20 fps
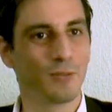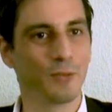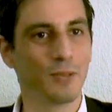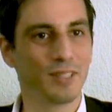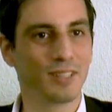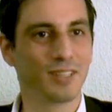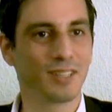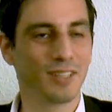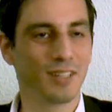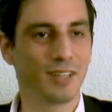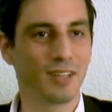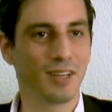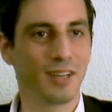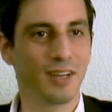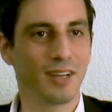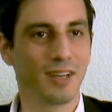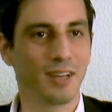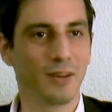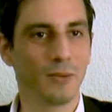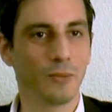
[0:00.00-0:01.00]
With uh,
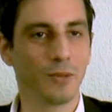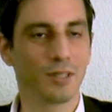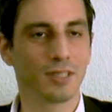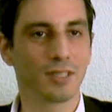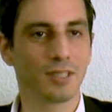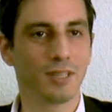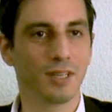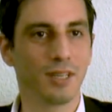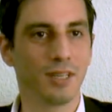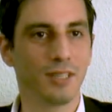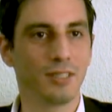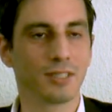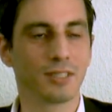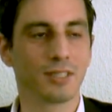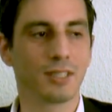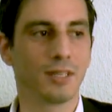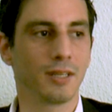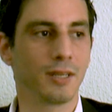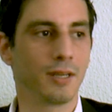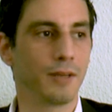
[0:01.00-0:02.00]
uh, was uh,
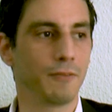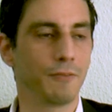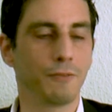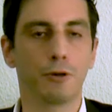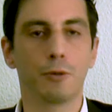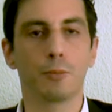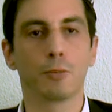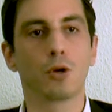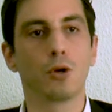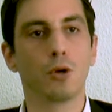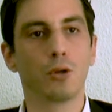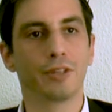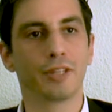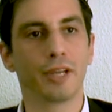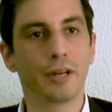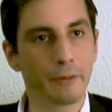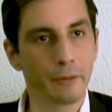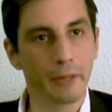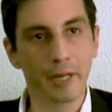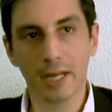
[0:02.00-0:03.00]
it's a firm called
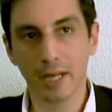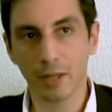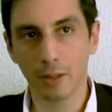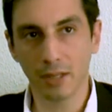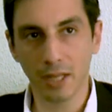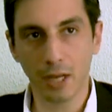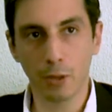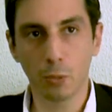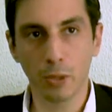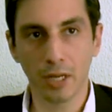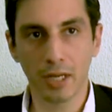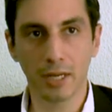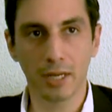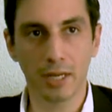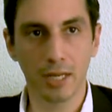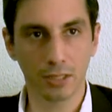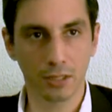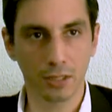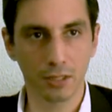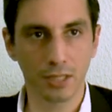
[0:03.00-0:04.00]
Derwick, Derwick
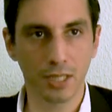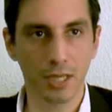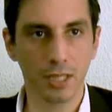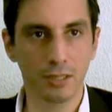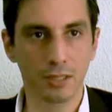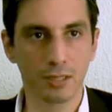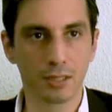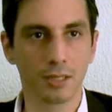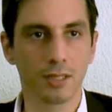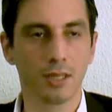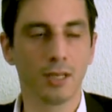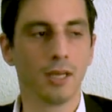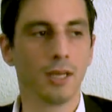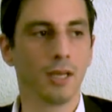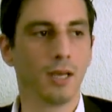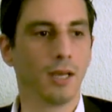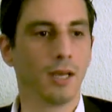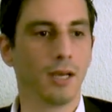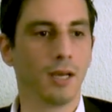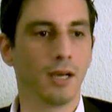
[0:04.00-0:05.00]
and Associates,
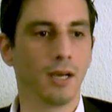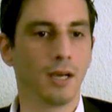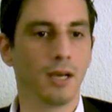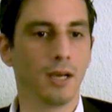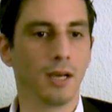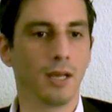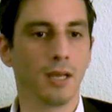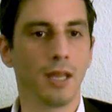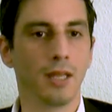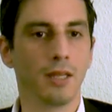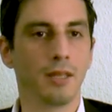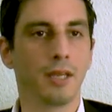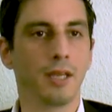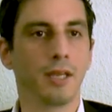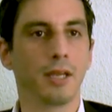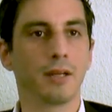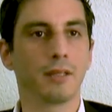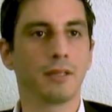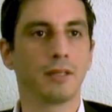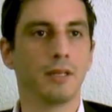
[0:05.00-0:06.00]
uh, and
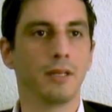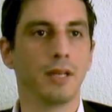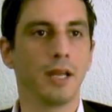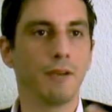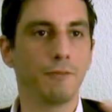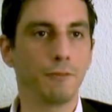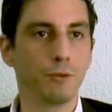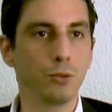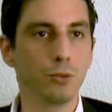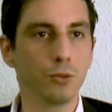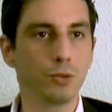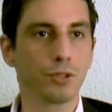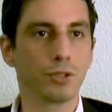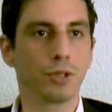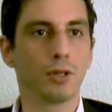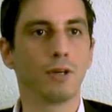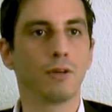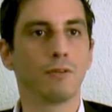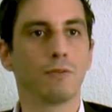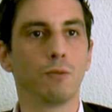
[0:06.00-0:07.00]
they are the
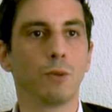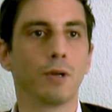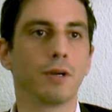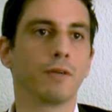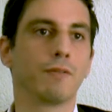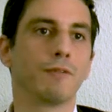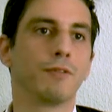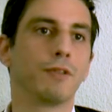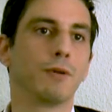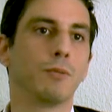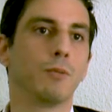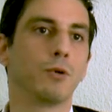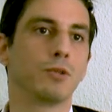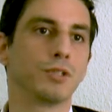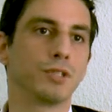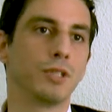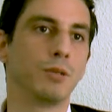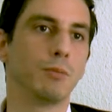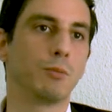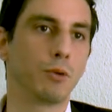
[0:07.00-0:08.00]
nephews of one of the
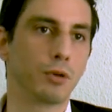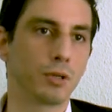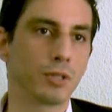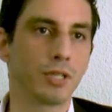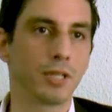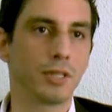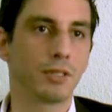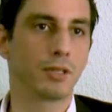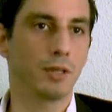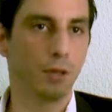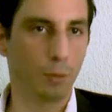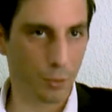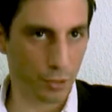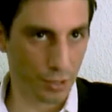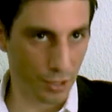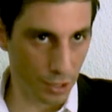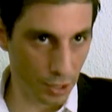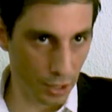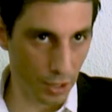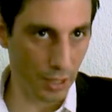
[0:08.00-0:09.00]
most important
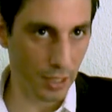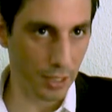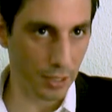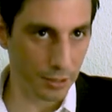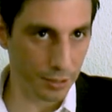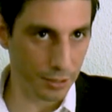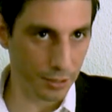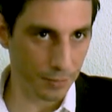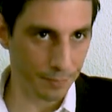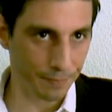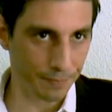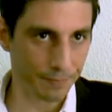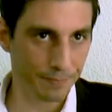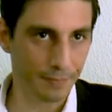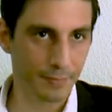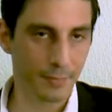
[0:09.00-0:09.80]
opposition leaders.